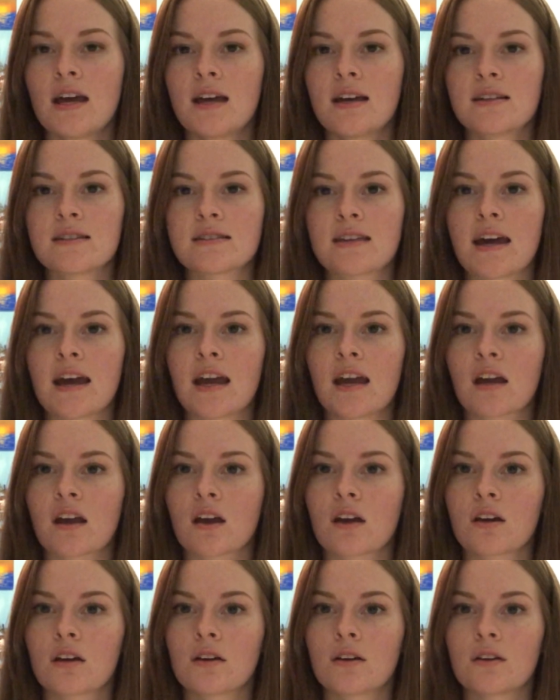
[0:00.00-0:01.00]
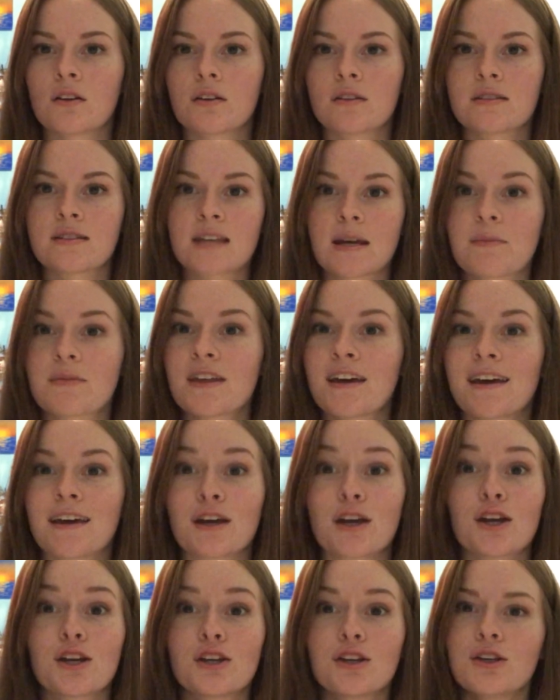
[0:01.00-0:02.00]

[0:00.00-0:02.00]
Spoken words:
saying same thing,